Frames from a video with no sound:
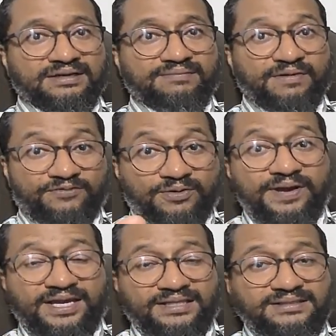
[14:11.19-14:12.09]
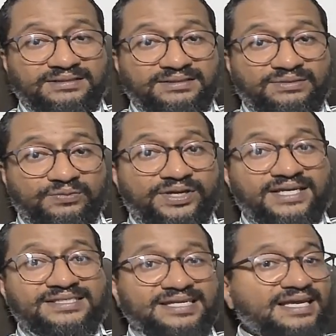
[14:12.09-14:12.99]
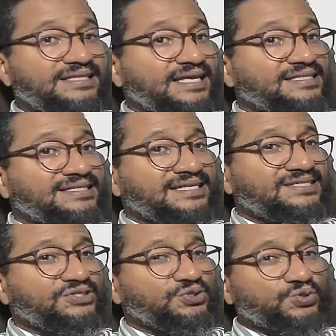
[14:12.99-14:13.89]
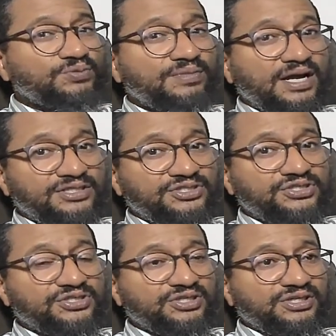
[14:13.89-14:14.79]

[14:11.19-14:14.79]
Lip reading: But from it, we can see that there's too much